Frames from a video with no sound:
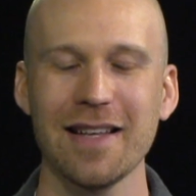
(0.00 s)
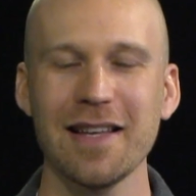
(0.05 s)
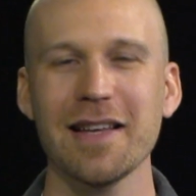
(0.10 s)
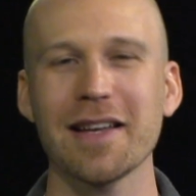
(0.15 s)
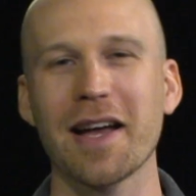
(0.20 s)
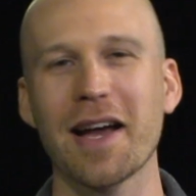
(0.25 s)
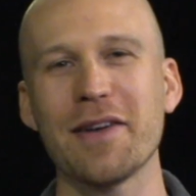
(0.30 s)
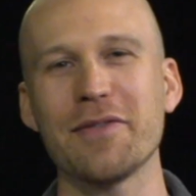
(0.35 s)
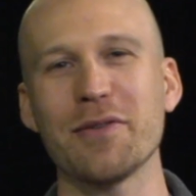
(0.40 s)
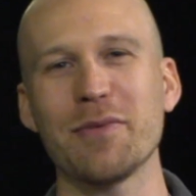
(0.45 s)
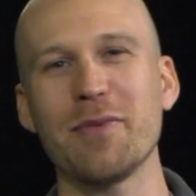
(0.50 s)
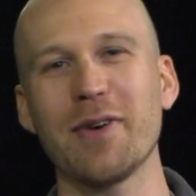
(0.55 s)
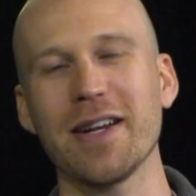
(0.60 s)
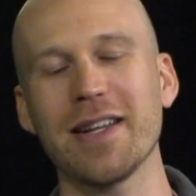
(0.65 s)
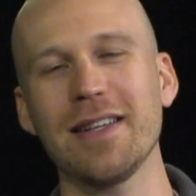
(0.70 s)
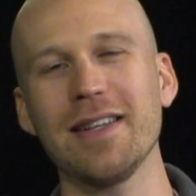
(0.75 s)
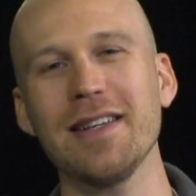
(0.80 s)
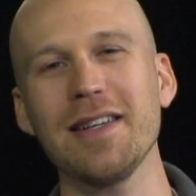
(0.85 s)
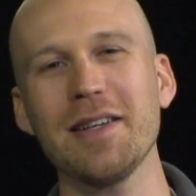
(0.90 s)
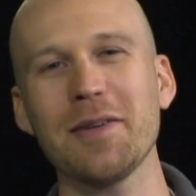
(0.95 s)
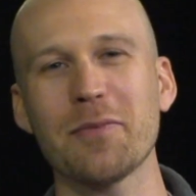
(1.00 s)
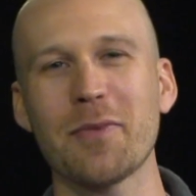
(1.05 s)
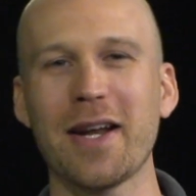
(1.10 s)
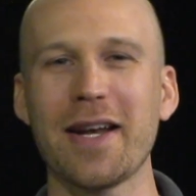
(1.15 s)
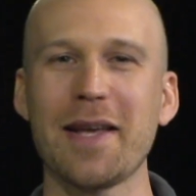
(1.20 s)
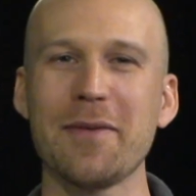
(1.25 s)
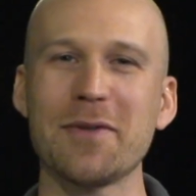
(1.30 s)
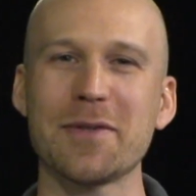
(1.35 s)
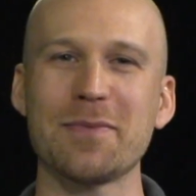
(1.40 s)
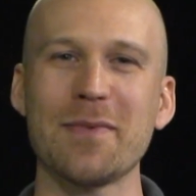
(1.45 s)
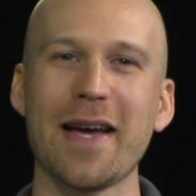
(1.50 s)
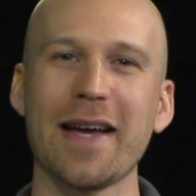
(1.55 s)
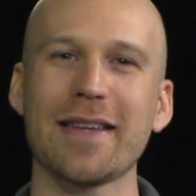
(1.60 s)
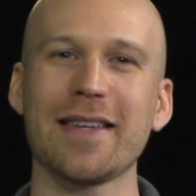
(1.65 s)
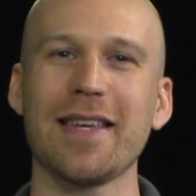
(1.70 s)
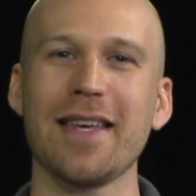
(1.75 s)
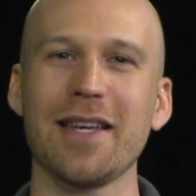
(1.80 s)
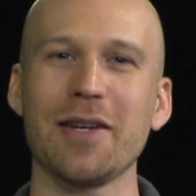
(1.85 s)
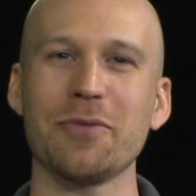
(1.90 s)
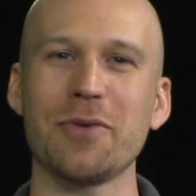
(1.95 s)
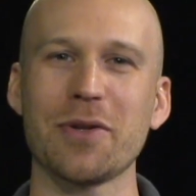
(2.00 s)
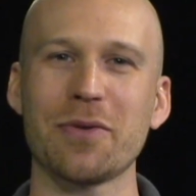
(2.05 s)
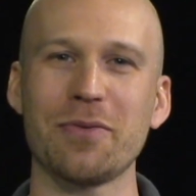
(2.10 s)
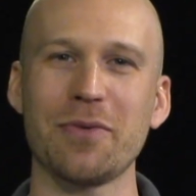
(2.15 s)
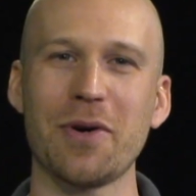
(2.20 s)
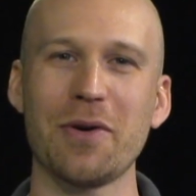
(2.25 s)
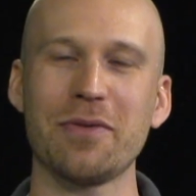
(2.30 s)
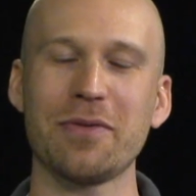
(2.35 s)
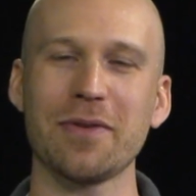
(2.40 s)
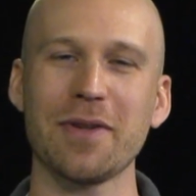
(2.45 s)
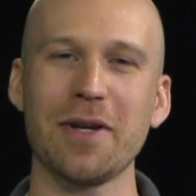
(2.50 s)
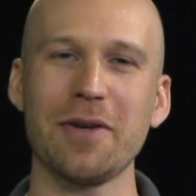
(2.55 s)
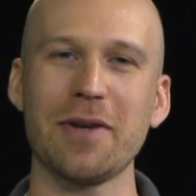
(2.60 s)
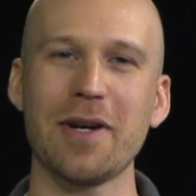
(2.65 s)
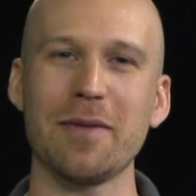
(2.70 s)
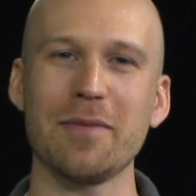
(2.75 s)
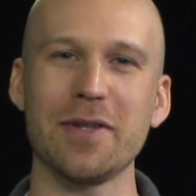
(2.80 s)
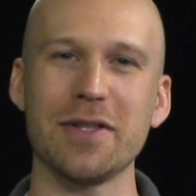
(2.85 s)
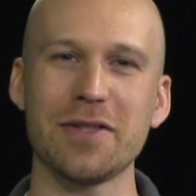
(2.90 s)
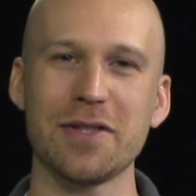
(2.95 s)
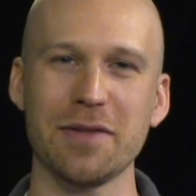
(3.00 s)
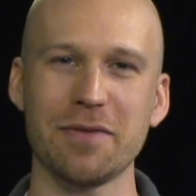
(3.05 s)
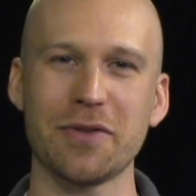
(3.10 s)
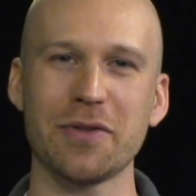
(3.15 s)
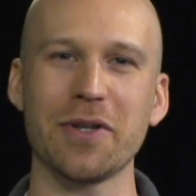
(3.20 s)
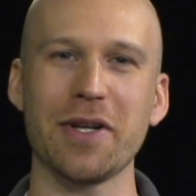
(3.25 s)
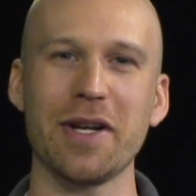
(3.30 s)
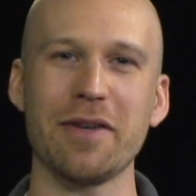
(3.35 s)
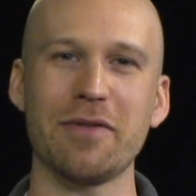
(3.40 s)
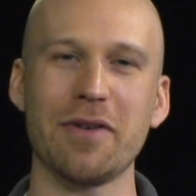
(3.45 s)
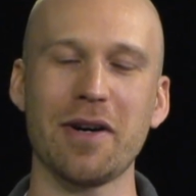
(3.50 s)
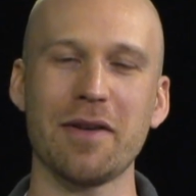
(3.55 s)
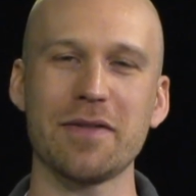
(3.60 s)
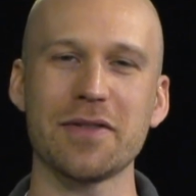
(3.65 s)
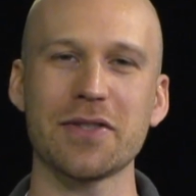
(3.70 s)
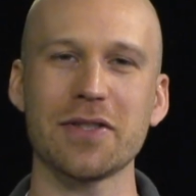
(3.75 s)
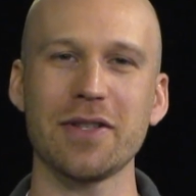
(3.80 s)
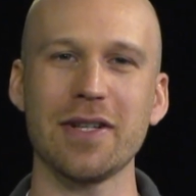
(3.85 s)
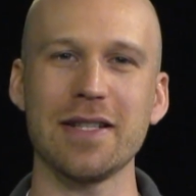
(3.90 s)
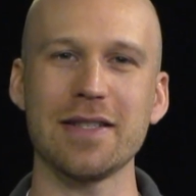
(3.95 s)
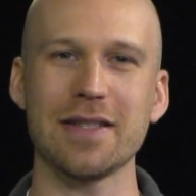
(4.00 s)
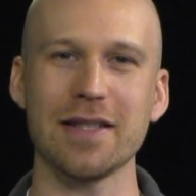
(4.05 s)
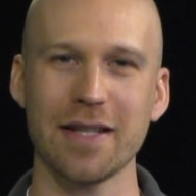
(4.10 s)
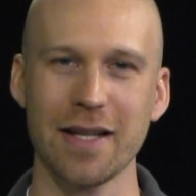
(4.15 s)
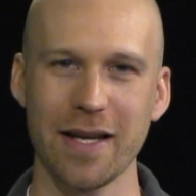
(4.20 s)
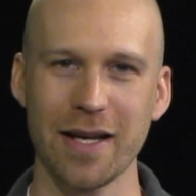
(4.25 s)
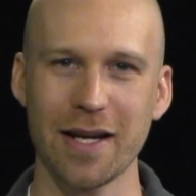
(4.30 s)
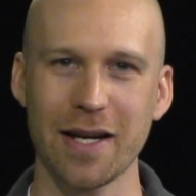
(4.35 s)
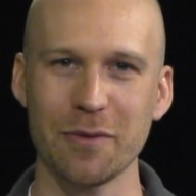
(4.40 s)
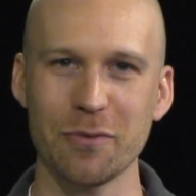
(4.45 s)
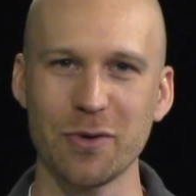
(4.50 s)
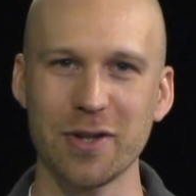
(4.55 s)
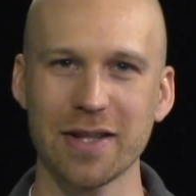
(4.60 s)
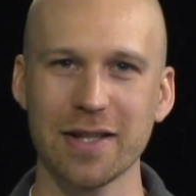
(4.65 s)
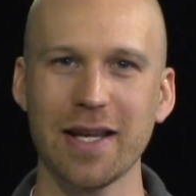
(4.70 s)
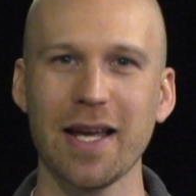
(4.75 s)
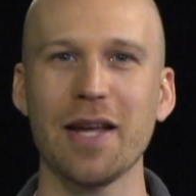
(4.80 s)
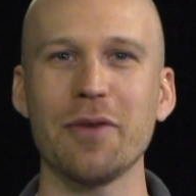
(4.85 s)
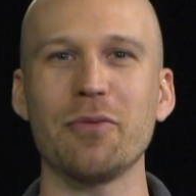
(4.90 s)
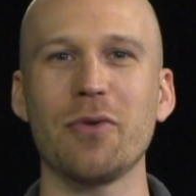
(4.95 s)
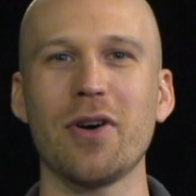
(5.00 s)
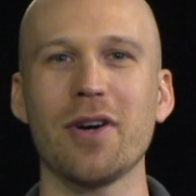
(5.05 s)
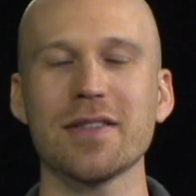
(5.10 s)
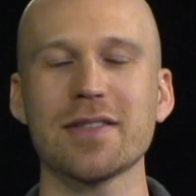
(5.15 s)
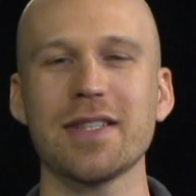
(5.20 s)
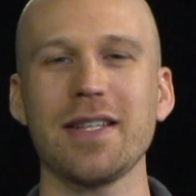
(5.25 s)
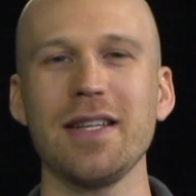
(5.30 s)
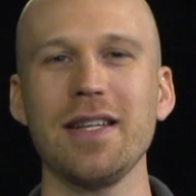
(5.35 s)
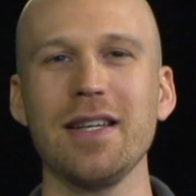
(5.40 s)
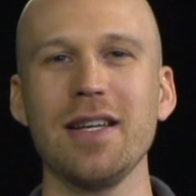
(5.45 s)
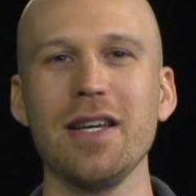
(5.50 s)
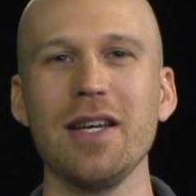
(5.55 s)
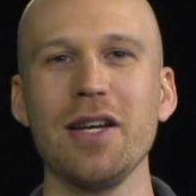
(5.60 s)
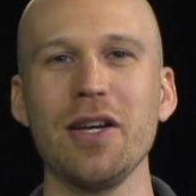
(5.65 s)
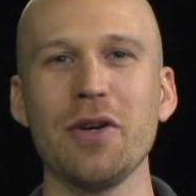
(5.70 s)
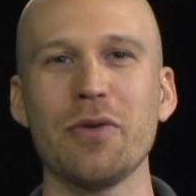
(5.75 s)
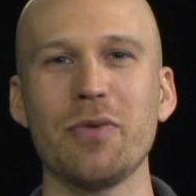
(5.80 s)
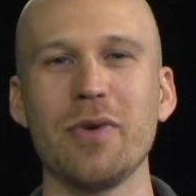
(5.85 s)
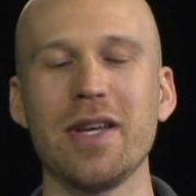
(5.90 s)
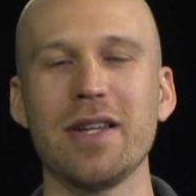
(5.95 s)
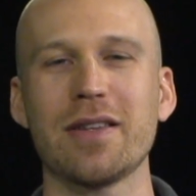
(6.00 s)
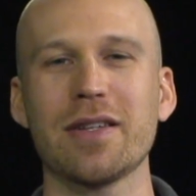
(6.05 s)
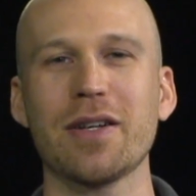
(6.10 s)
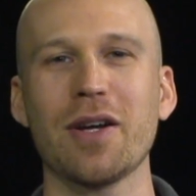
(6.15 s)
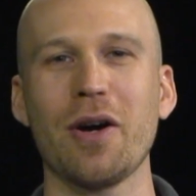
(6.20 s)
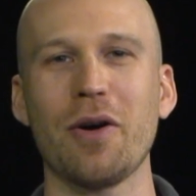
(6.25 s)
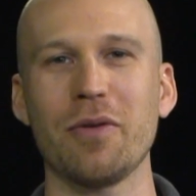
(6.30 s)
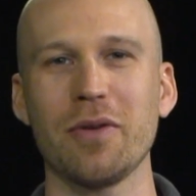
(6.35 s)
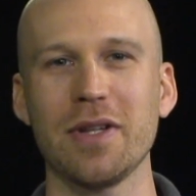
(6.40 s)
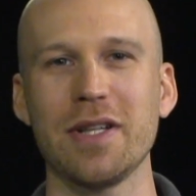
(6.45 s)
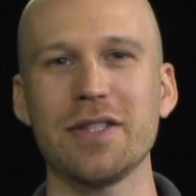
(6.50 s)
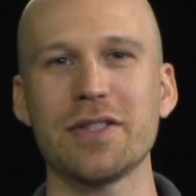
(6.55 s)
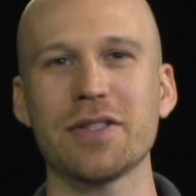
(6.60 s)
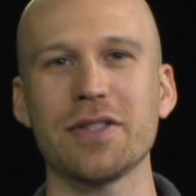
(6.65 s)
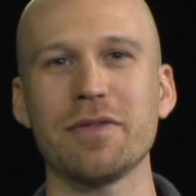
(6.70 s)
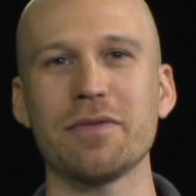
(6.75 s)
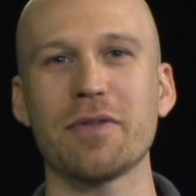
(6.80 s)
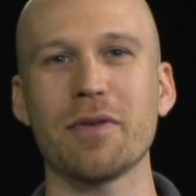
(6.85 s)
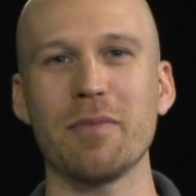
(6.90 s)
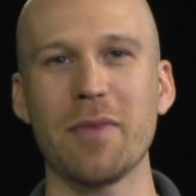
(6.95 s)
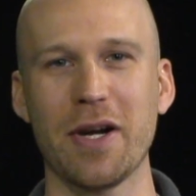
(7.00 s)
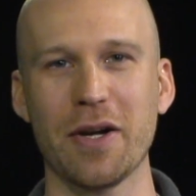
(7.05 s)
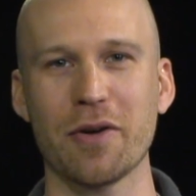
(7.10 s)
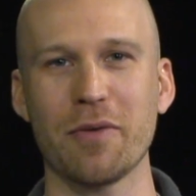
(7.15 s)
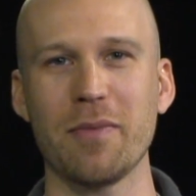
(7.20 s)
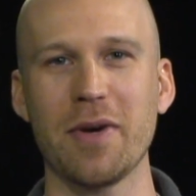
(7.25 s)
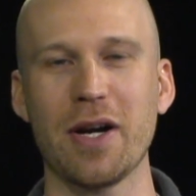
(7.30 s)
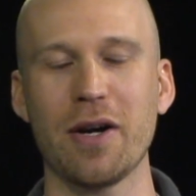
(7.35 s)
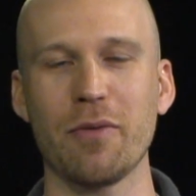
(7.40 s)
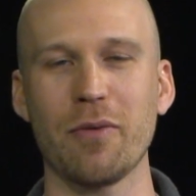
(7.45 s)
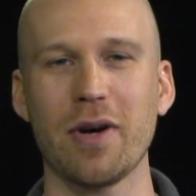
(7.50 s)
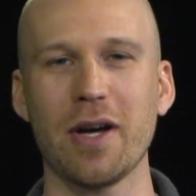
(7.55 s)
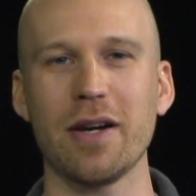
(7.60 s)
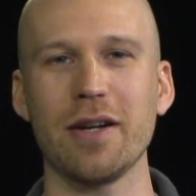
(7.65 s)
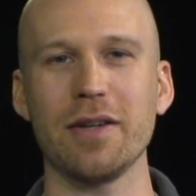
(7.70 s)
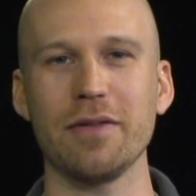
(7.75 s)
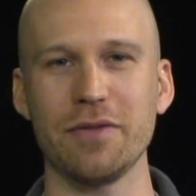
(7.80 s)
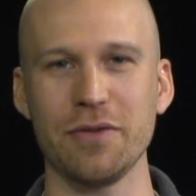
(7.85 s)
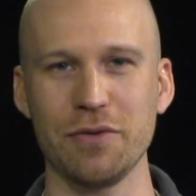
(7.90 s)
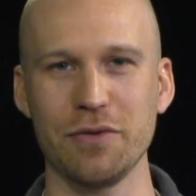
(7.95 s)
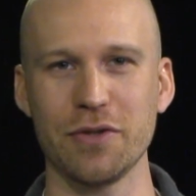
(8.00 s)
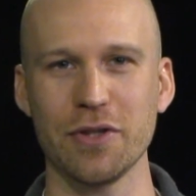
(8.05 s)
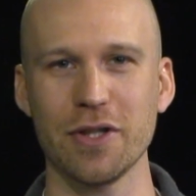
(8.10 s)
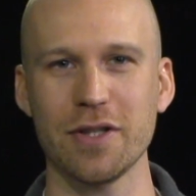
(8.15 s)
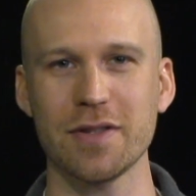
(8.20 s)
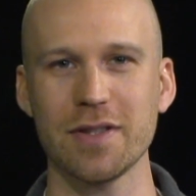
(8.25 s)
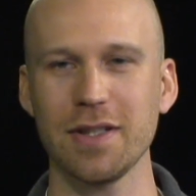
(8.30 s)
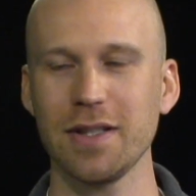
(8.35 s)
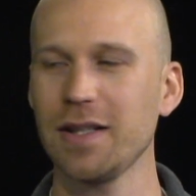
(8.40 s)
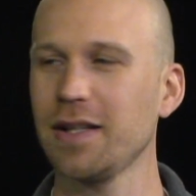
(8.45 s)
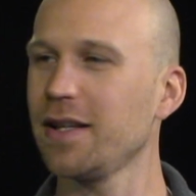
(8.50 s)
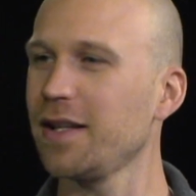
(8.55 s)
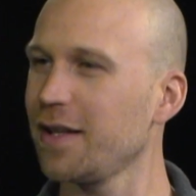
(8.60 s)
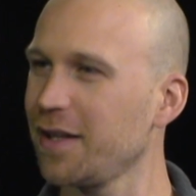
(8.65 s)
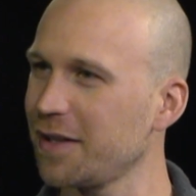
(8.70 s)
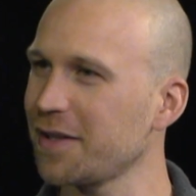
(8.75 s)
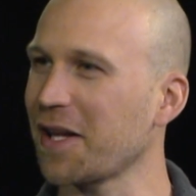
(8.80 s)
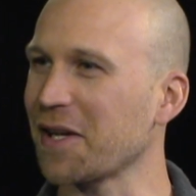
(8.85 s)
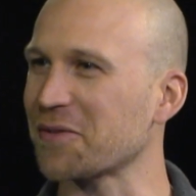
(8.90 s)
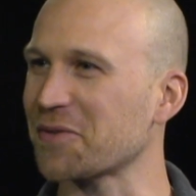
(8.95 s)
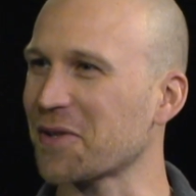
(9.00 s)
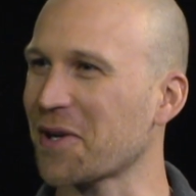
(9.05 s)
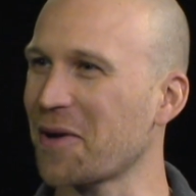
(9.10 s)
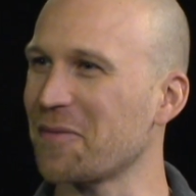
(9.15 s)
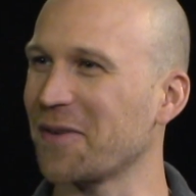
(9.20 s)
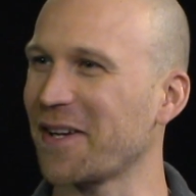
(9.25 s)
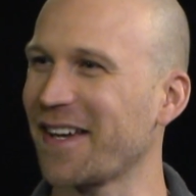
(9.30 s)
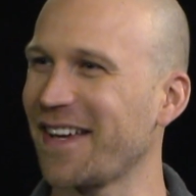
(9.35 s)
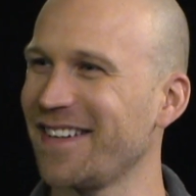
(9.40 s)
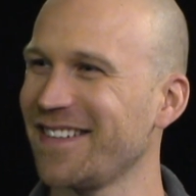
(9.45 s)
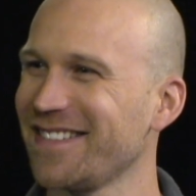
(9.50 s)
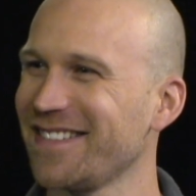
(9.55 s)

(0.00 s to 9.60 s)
Hi everybody, my name is Matt King with WoFlow. I'm the Chief Creative Officer, and today I'm with Ken Wolski with Coalition for Medical Marijuana of New Jersey. Thanks for coming, Ken.